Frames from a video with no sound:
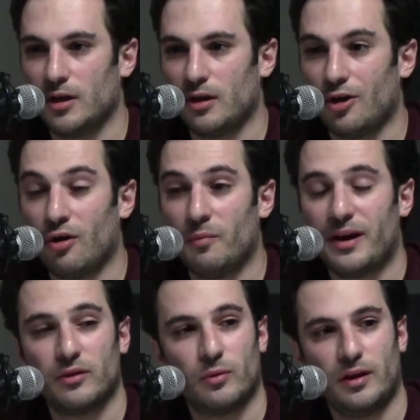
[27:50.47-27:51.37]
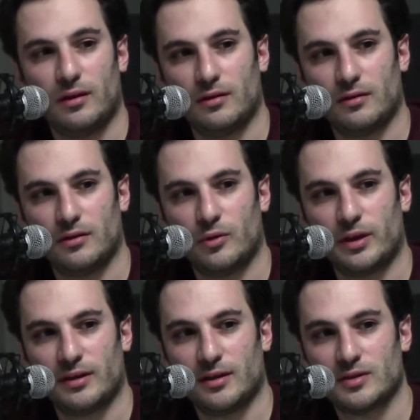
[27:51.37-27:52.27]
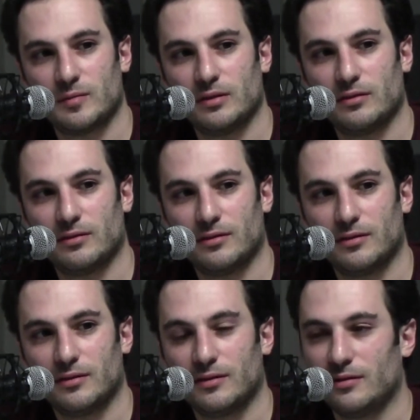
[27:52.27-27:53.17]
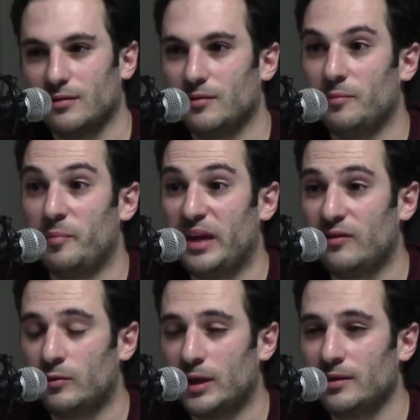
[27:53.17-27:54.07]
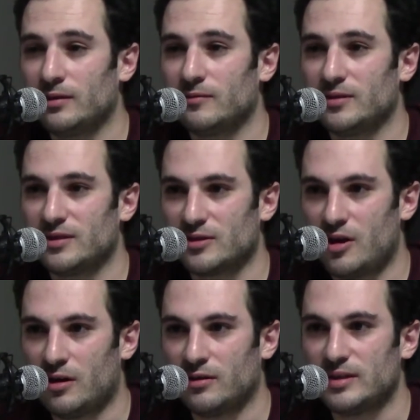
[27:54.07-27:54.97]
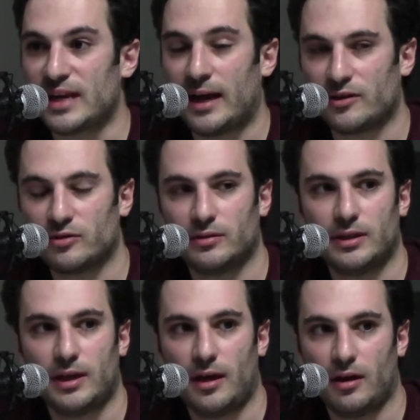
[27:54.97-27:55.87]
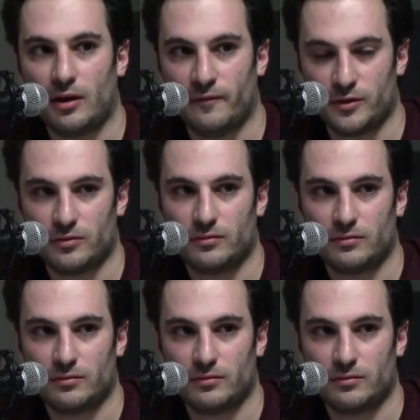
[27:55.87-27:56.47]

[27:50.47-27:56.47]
Oh, by the way, quick announcement. Oh man, Mayweather versus Conor is actually official.